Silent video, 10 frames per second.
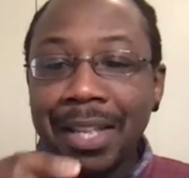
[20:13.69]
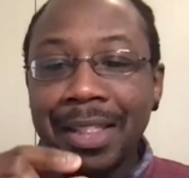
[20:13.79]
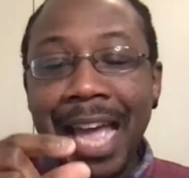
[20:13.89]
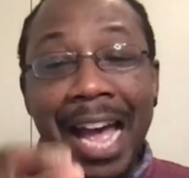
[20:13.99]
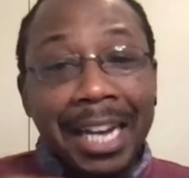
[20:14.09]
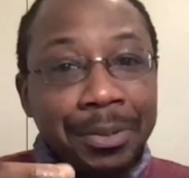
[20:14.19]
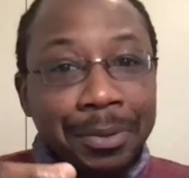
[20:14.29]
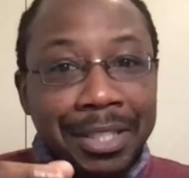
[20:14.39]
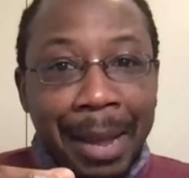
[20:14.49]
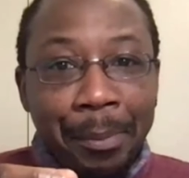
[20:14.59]
The actual
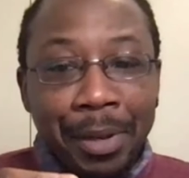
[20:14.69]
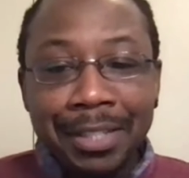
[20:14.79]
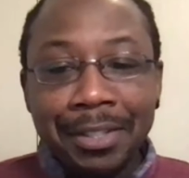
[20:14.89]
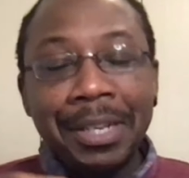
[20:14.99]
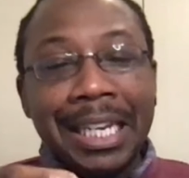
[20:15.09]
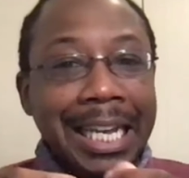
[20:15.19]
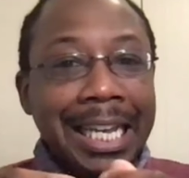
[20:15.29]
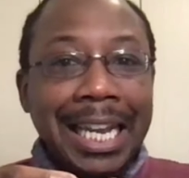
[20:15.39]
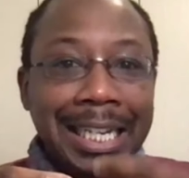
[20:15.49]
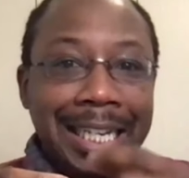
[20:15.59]
sample is only
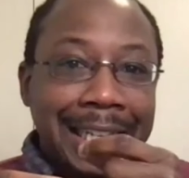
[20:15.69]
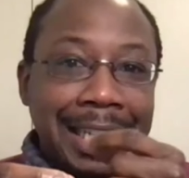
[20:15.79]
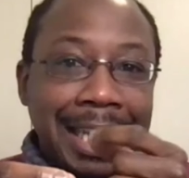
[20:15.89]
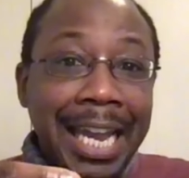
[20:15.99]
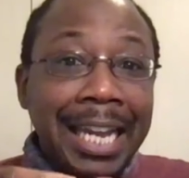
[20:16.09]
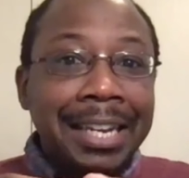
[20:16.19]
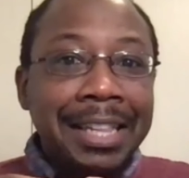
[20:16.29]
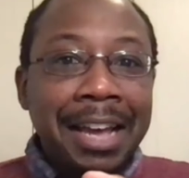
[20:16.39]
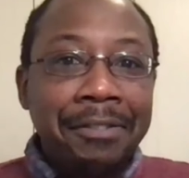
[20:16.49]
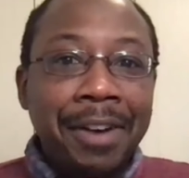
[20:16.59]
collected at the end of
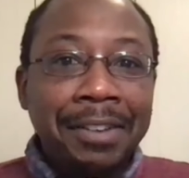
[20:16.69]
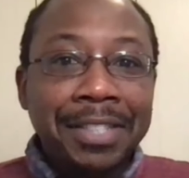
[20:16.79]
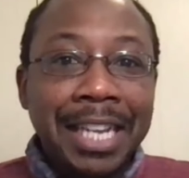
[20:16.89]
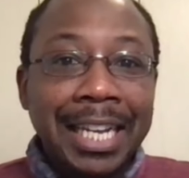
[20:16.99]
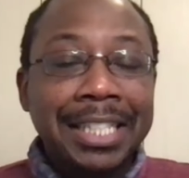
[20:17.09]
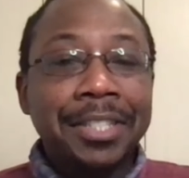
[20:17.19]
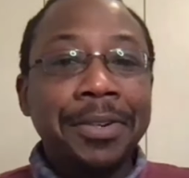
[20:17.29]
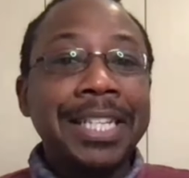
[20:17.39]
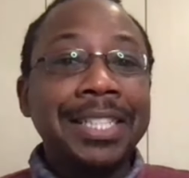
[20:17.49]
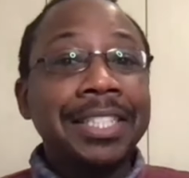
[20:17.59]
that 5 seconds. So
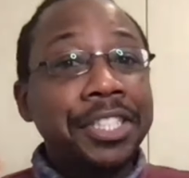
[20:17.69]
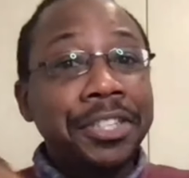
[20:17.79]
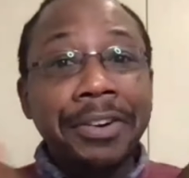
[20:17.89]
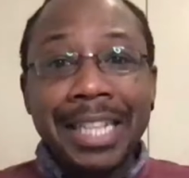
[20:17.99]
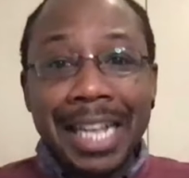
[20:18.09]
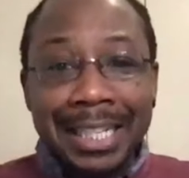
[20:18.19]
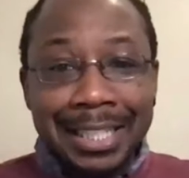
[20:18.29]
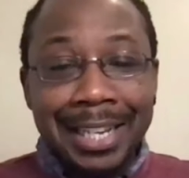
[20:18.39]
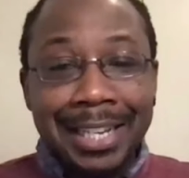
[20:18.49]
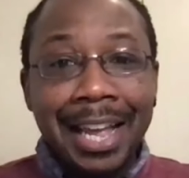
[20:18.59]
it's ensuring that it's
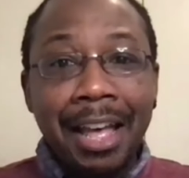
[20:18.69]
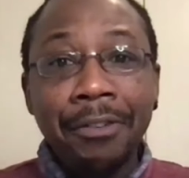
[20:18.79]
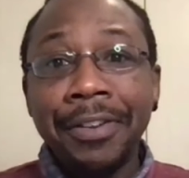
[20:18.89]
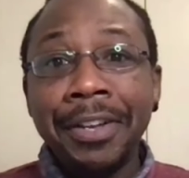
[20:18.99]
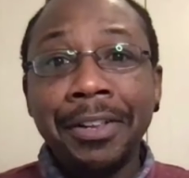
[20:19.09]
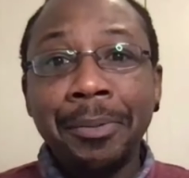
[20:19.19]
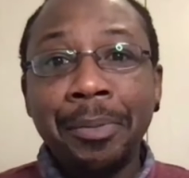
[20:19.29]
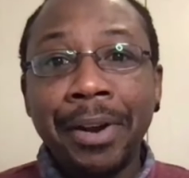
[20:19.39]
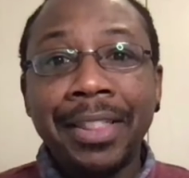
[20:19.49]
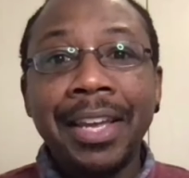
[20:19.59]
getting alveolar
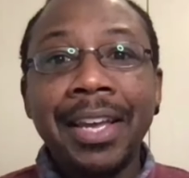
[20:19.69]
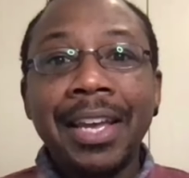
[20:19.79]
breath.